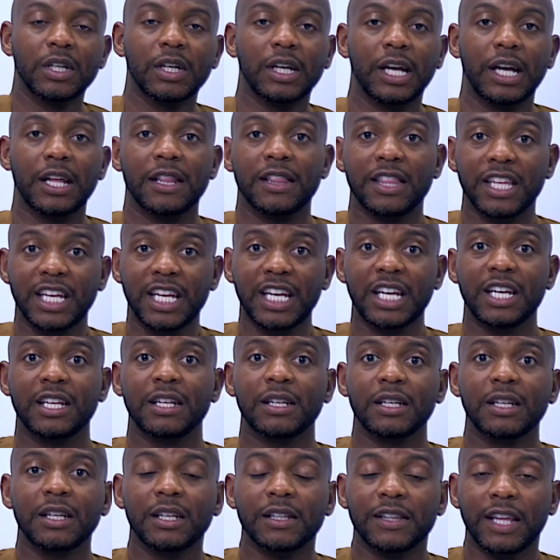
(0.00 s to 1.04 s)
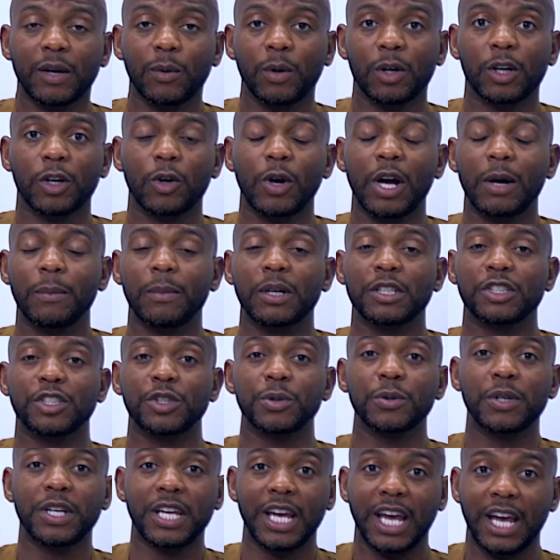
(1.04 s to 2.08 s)
And then they want to know how much you
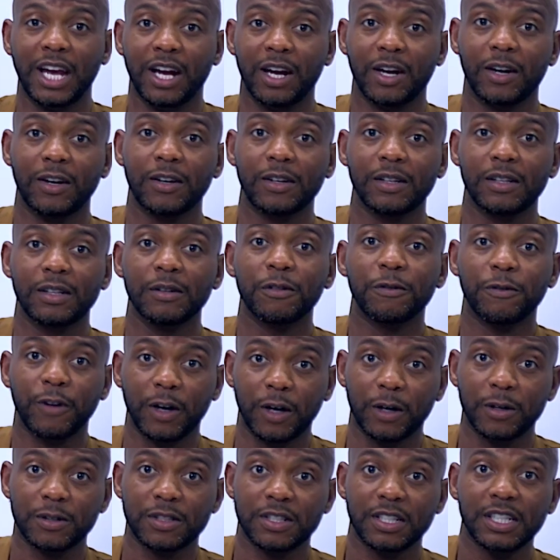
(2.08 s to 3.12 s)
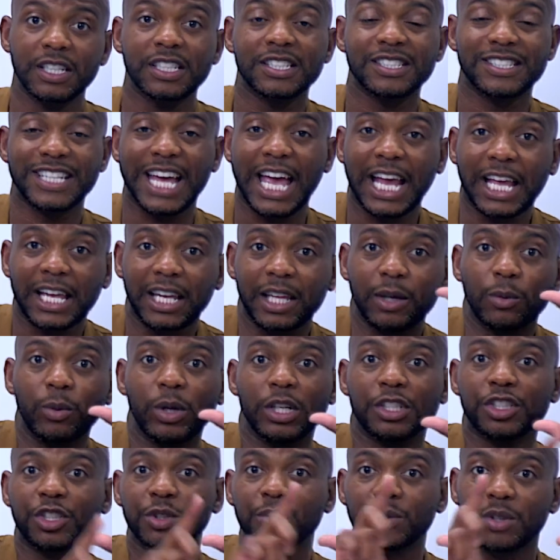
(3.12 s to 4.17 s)
care first, secondly,
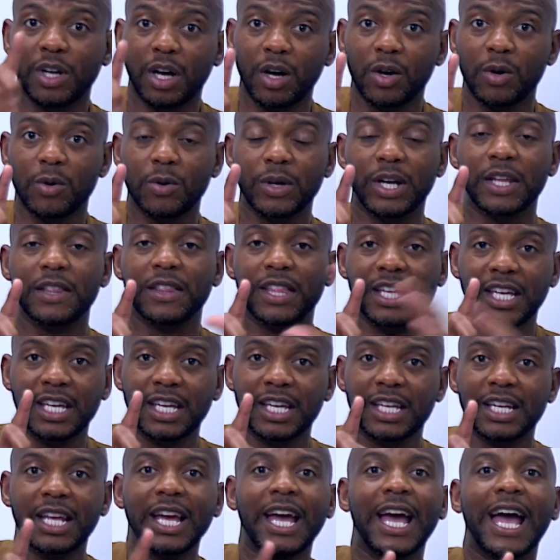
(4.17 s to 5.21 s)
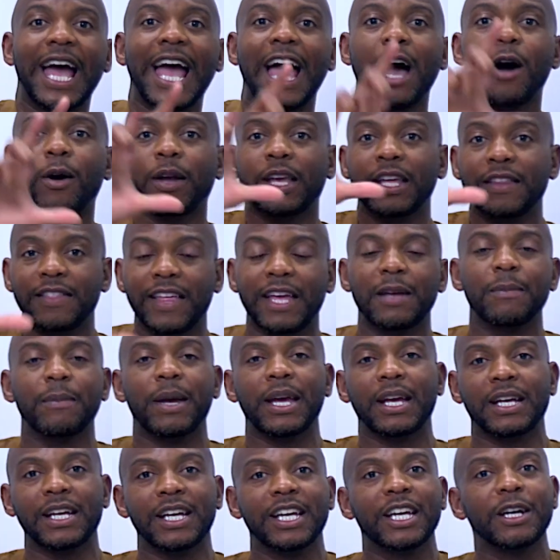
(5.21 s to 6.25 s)
what you know, and then how can they
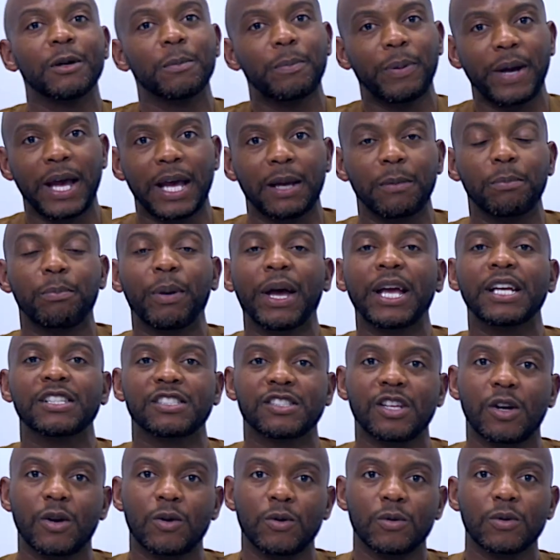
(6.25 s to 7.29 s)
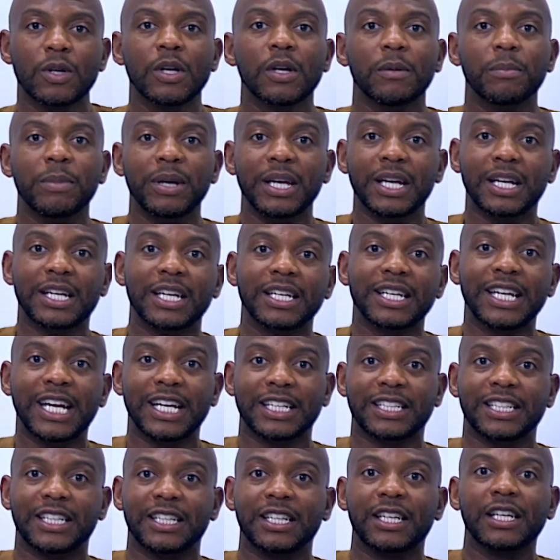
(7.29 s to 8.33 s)
make an impact based on being
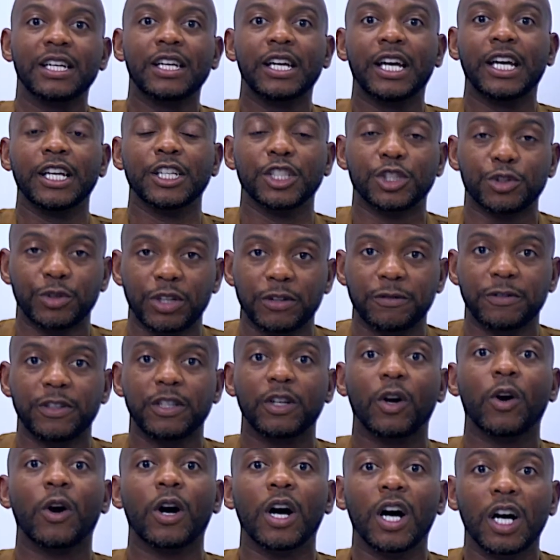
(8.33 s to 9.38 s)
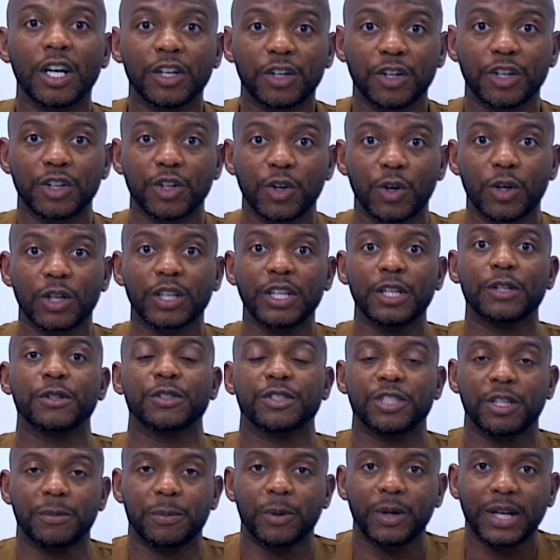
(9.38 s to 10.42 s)
connected and driven or under your
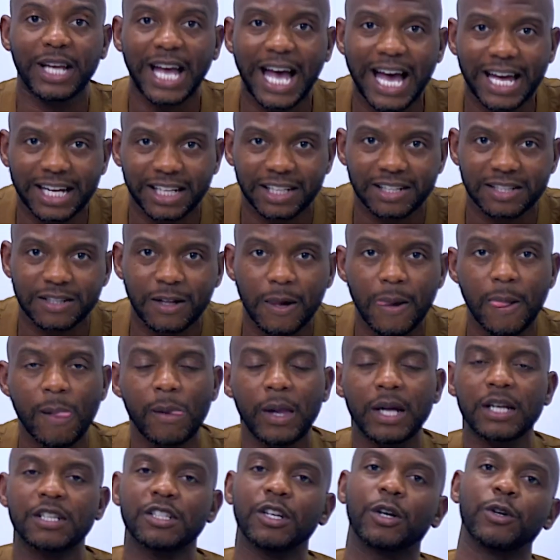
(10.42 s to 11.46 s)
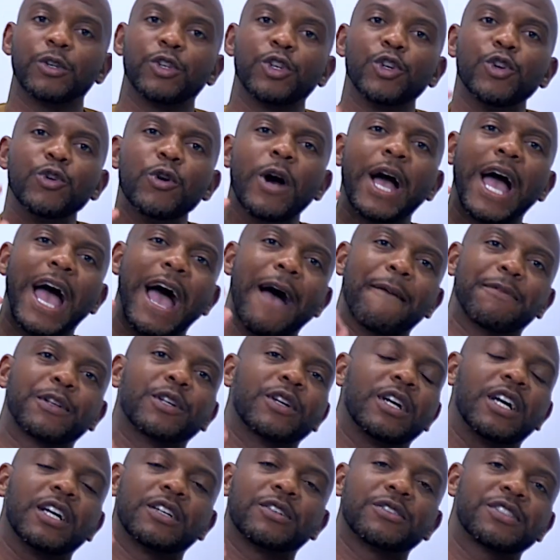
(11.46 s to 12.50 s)
leadership or guidance. And so you have to
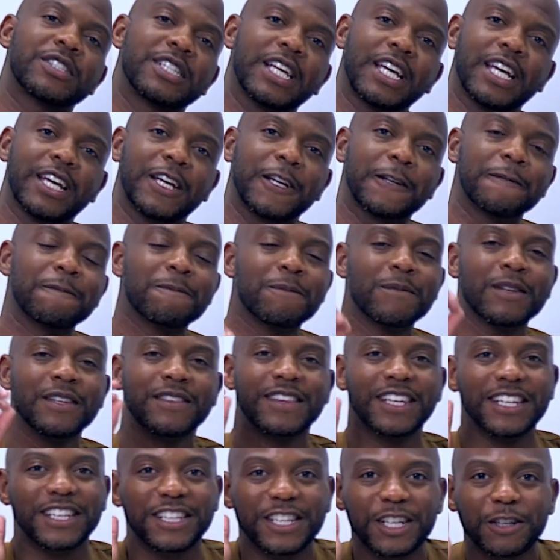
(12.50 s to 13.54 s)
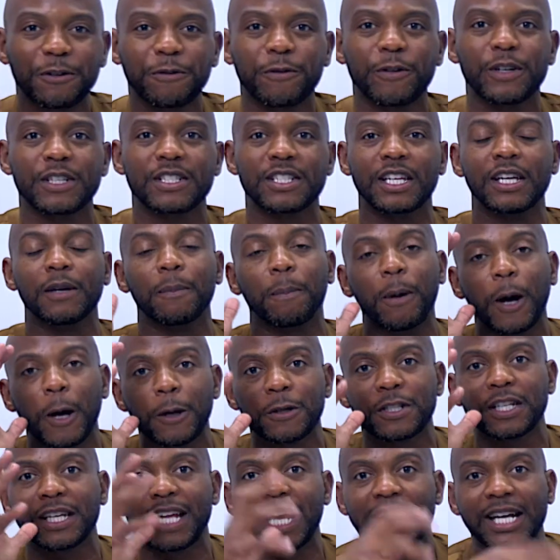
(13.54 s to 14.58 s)
understand the difference in
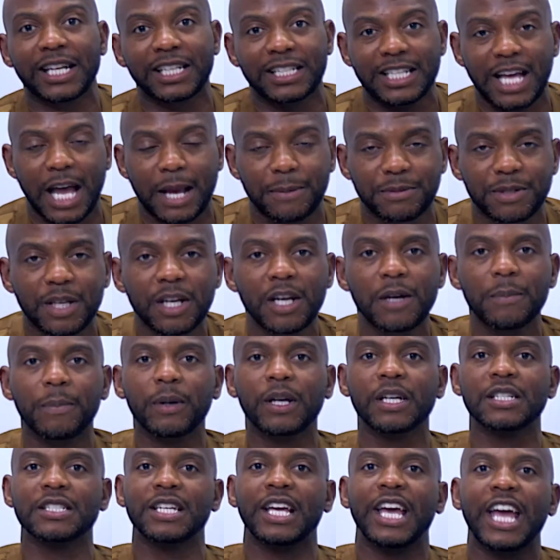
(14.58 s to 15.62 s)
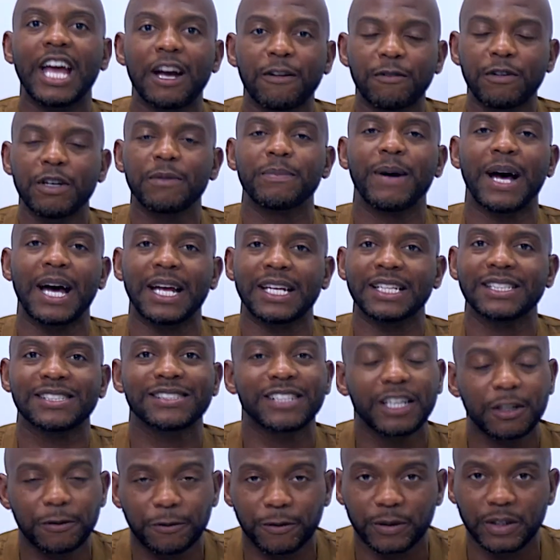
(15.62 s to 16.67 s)
personality types because everybody's
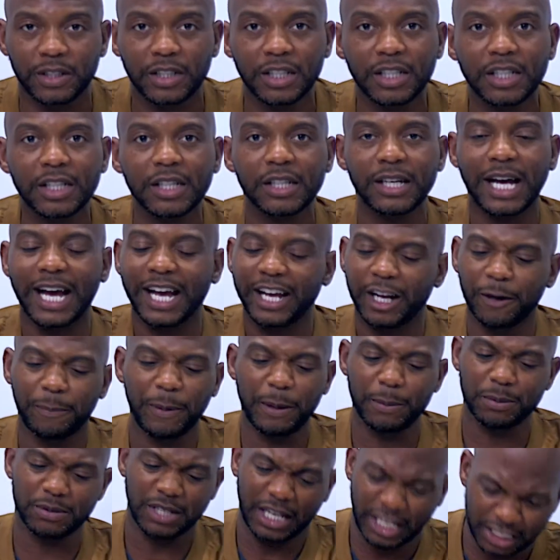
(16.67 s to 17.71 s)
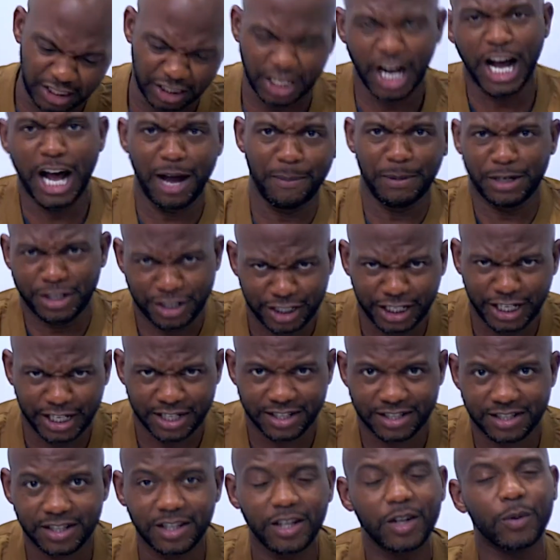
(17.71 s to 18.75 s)
different. I hear people say, it's common
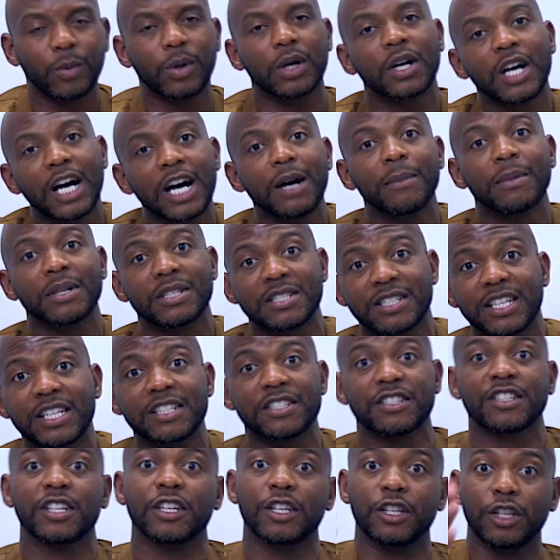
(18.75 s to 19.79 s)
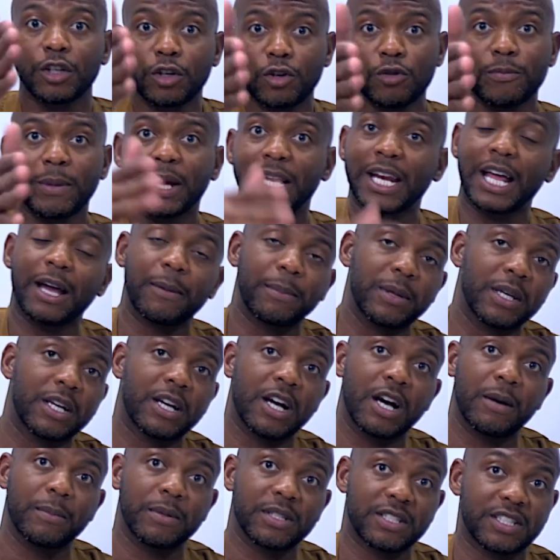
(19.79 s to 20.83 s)
sense. Well, common sense to you may not be
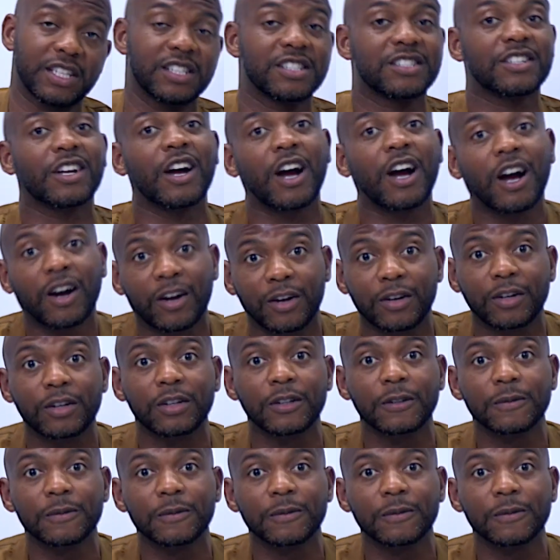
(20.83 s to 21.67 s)
common sense to her.